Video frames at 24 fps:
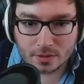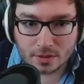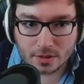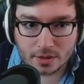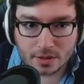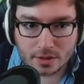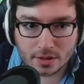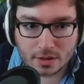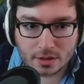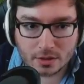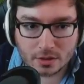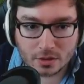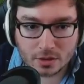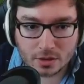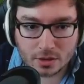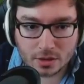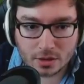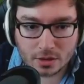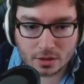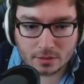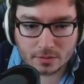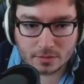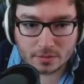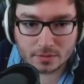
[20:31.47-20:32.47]
Look at that
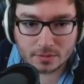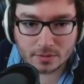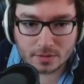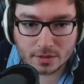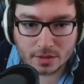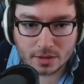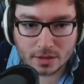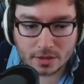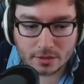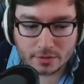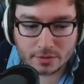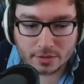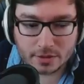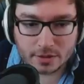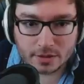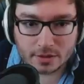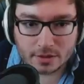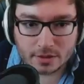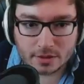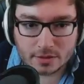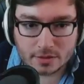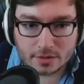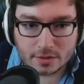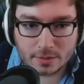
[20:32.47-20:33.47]
knockup, lovely,
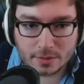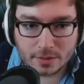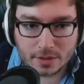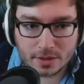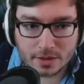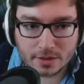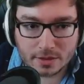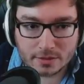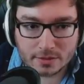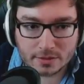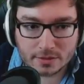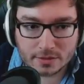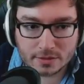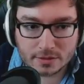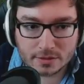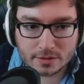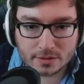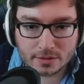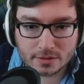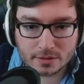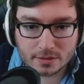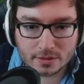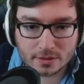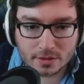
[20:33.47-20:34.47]
into plants,
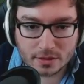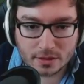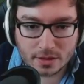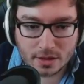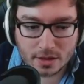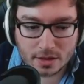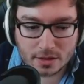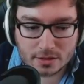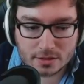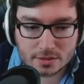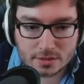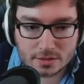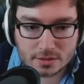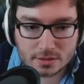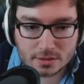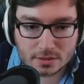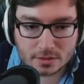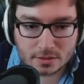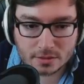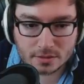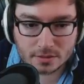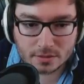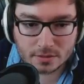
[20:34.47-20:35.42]
nice.